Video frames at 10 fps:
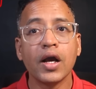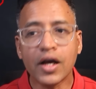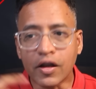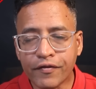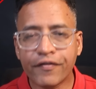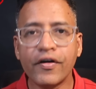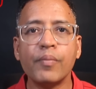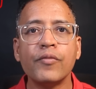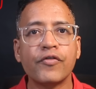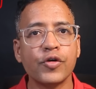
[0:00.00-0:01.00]

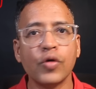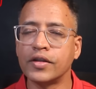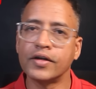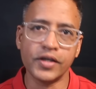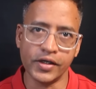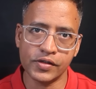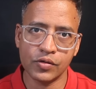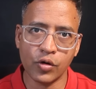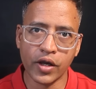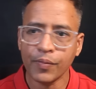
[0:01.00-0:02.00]
confirm few other
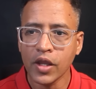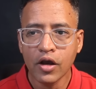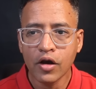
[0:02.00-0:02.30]
things. Okay.